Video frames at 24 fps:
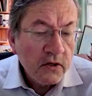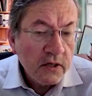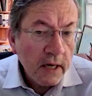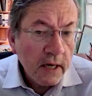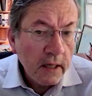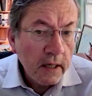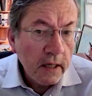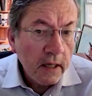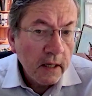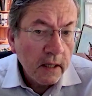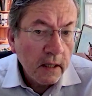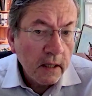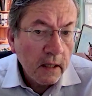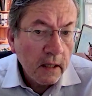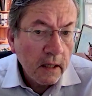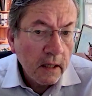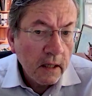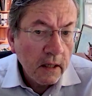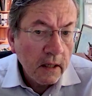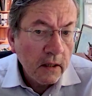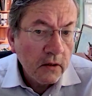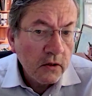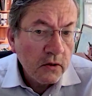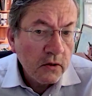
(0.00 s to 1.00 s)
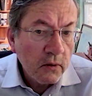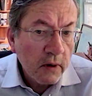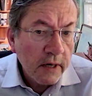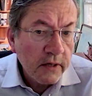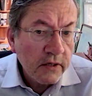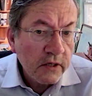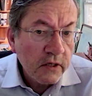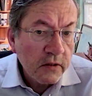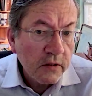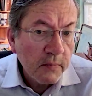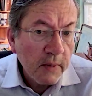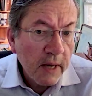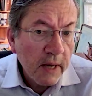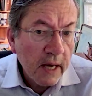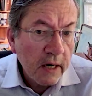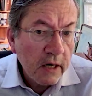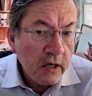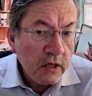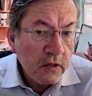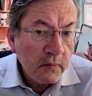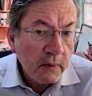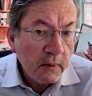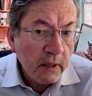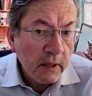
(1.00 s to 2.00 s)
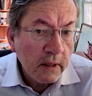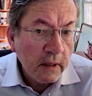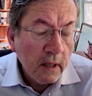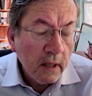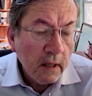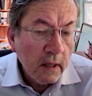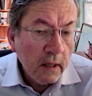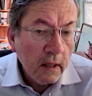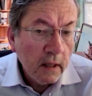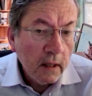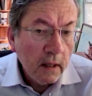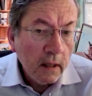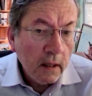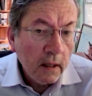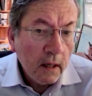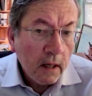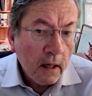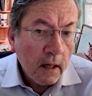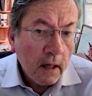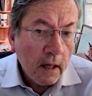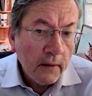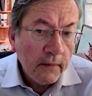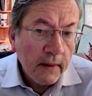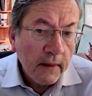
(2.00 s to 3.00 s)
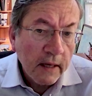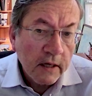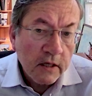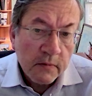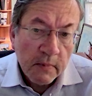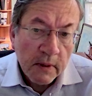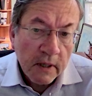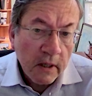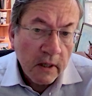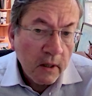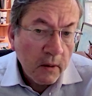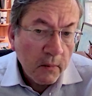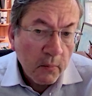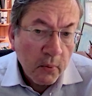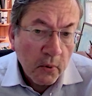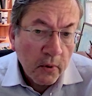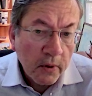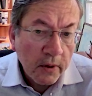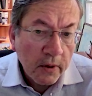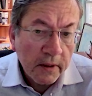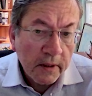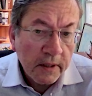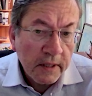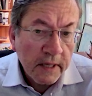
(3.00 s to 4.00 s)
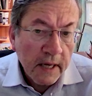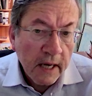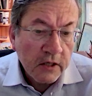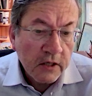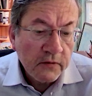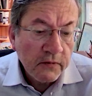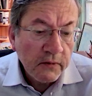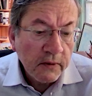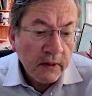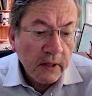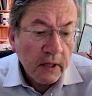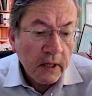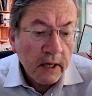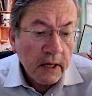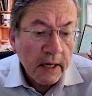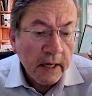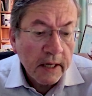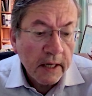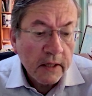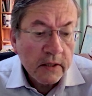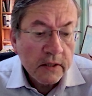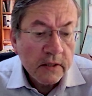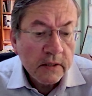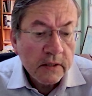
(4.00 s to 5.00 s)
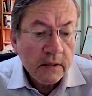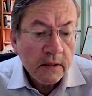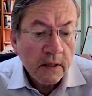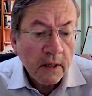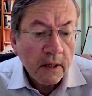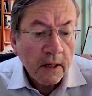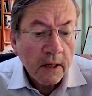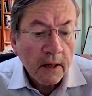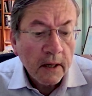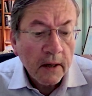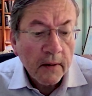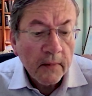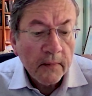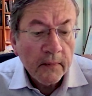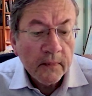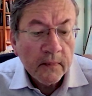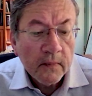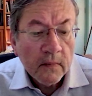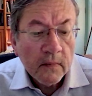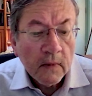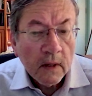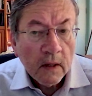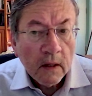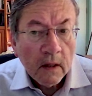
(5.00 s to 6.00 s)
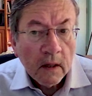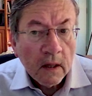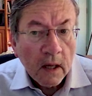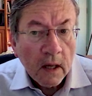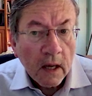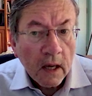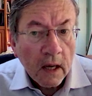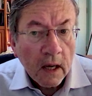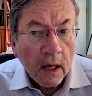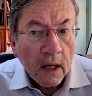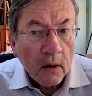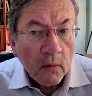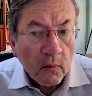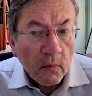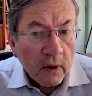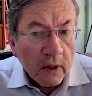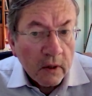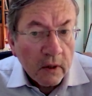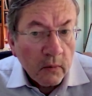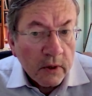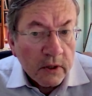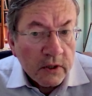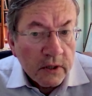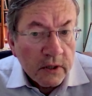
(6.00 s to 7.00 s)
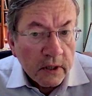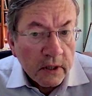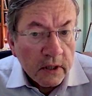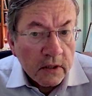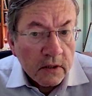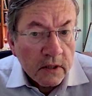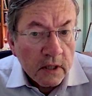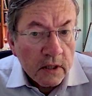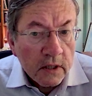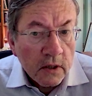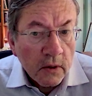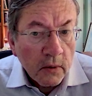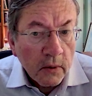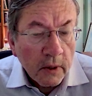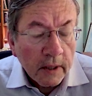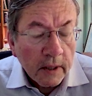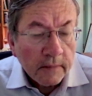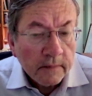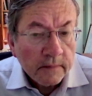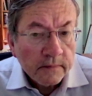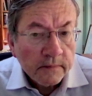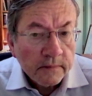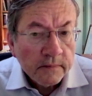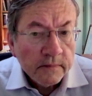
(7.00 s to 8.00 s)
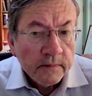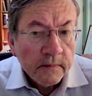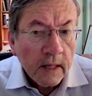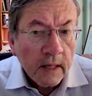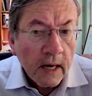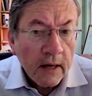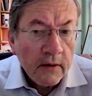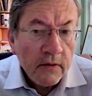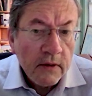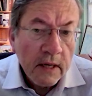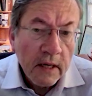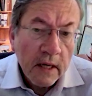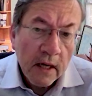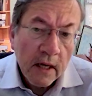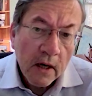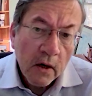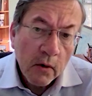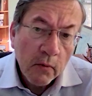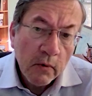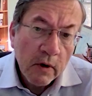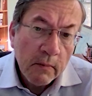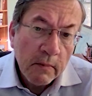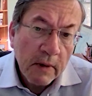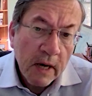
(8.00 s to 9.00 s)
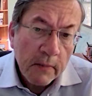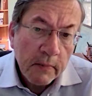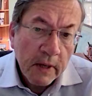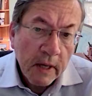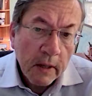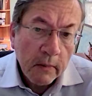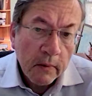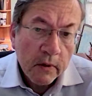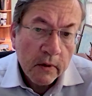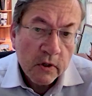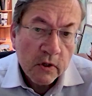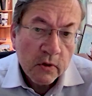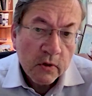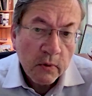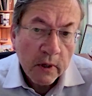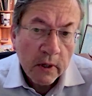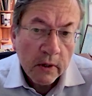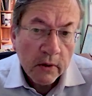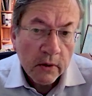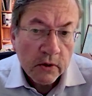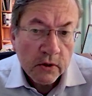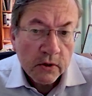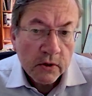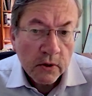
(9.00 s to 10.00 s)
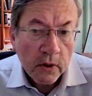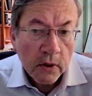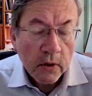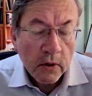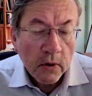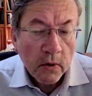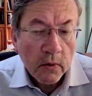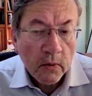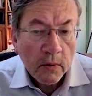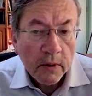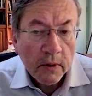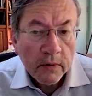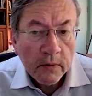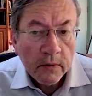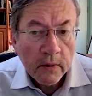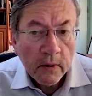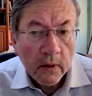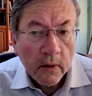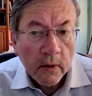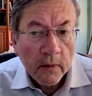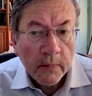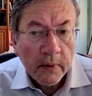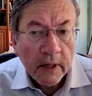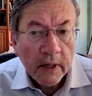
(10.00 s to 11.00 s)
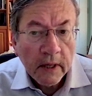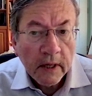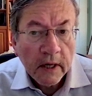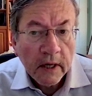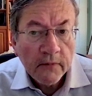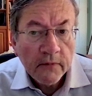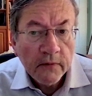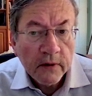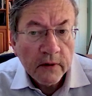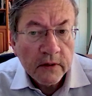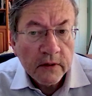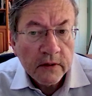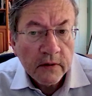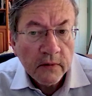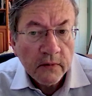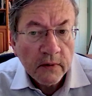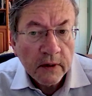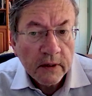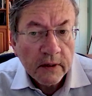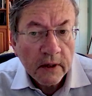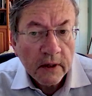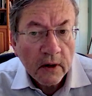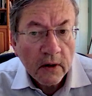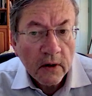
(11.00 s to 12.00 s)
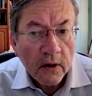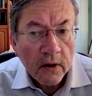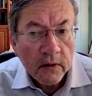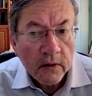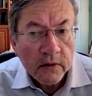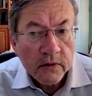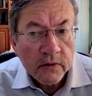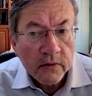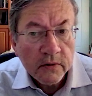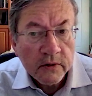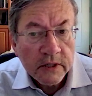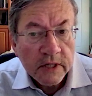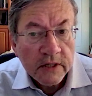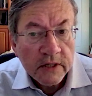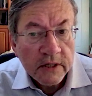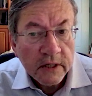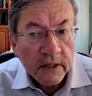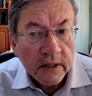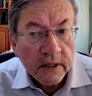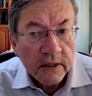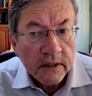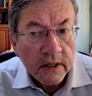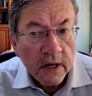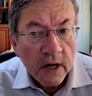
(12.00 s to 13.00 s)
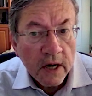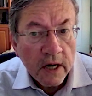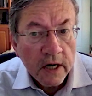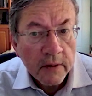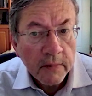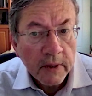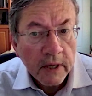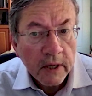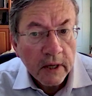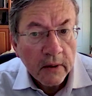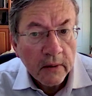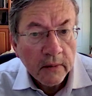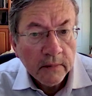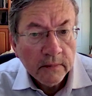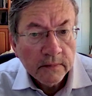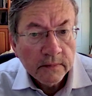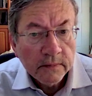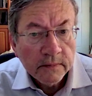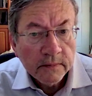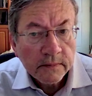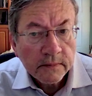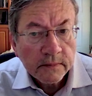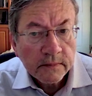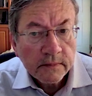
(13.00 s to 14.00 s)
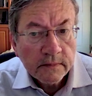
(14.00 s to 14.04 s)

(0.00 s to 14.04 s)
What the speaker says: The second is crisis management. That's been an important task for the alliance, and we should continue it. I think here we might be able to square the circle with European efforts of what they call strategic autonomy,